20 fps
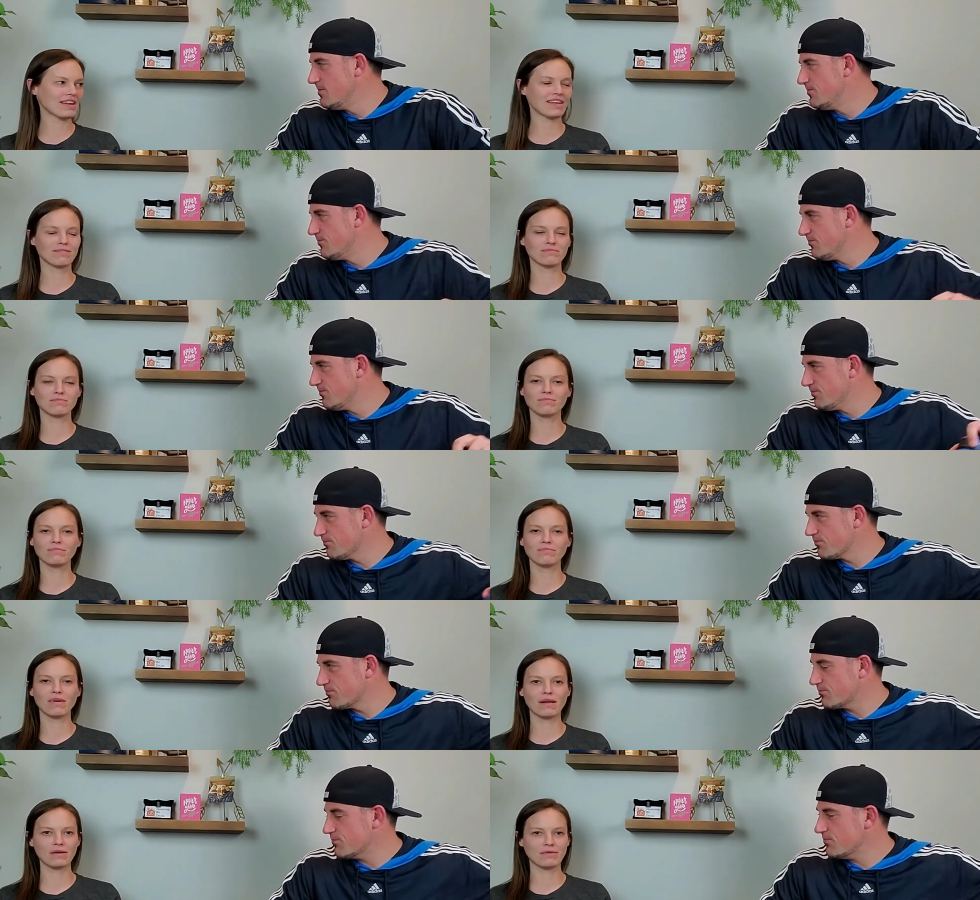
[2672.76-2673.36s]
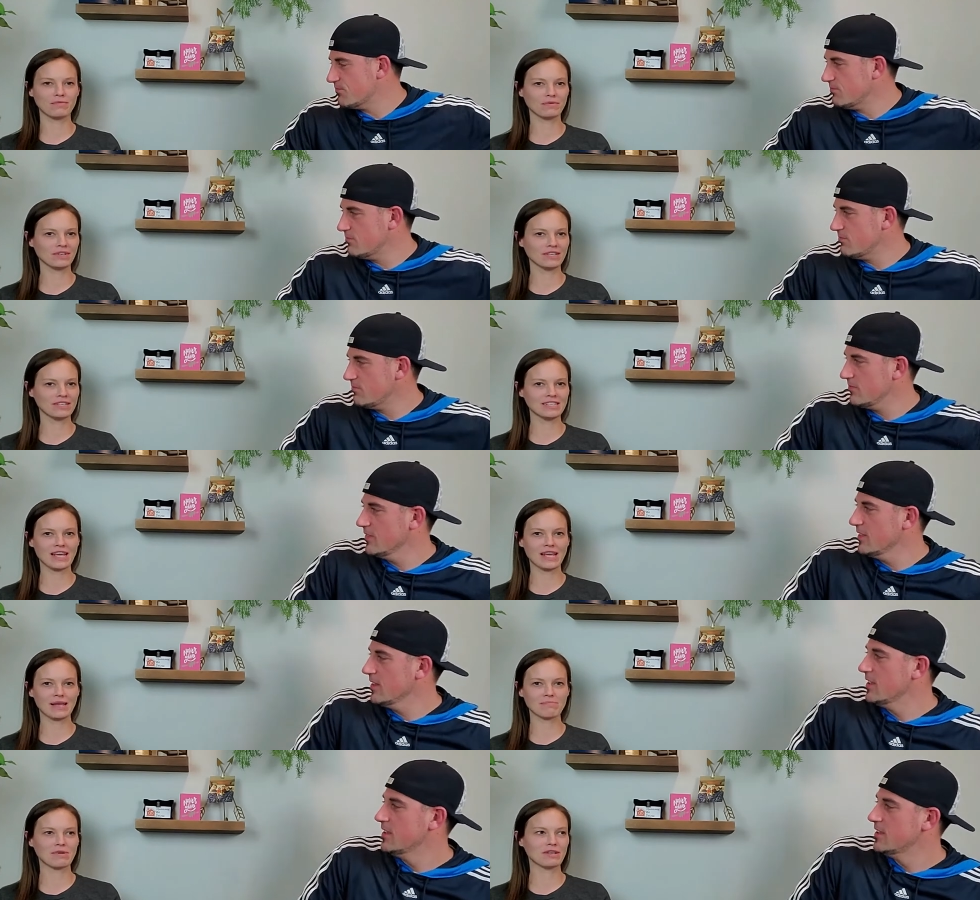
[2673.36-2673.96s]
Speaker 1: to like really
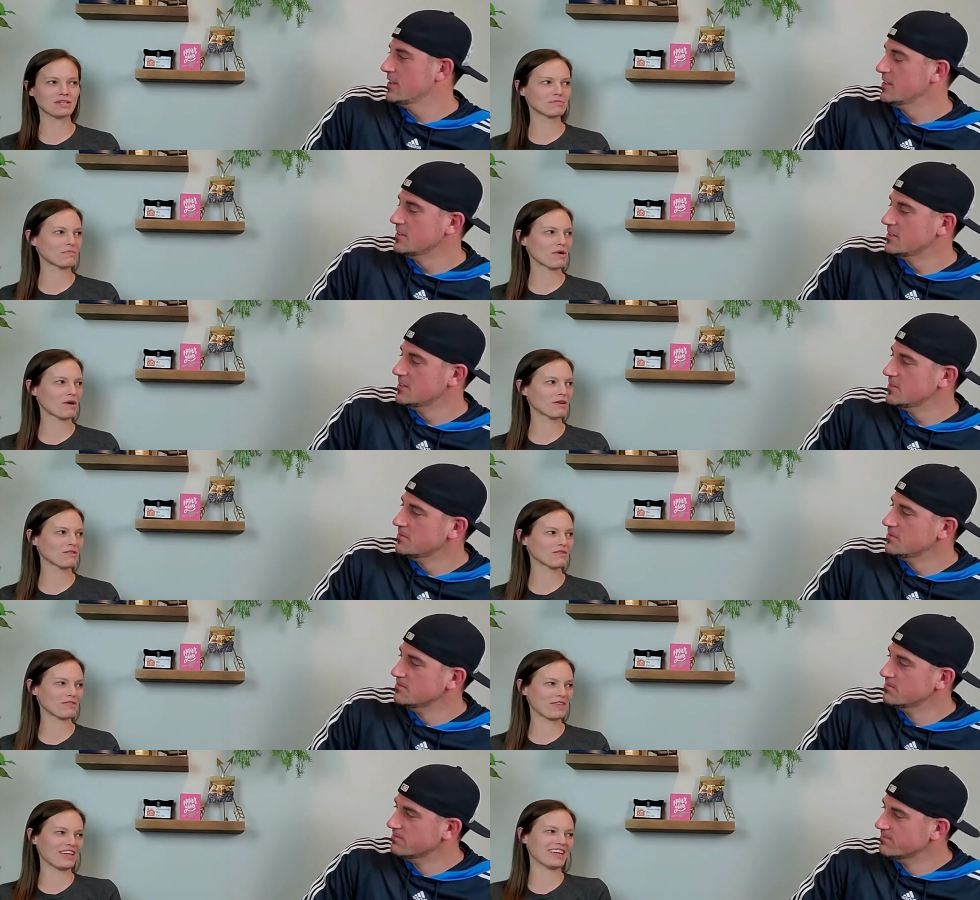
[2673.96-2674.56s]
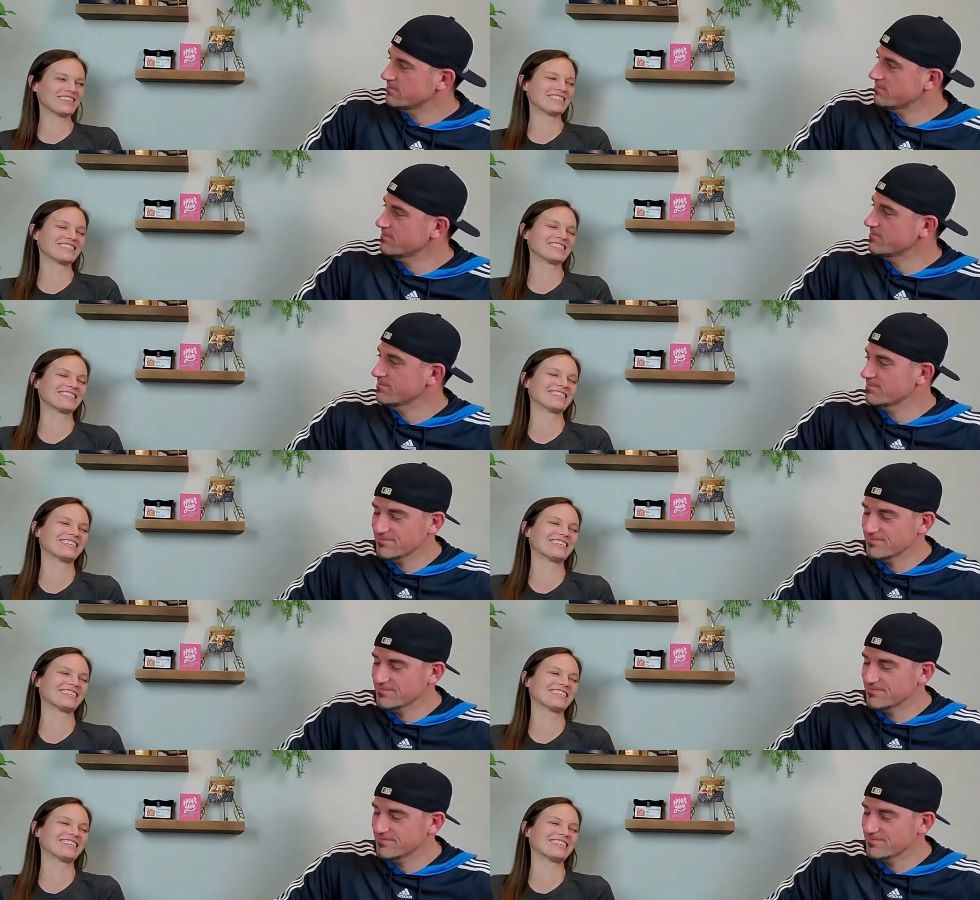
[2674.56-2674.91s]
take much part of this.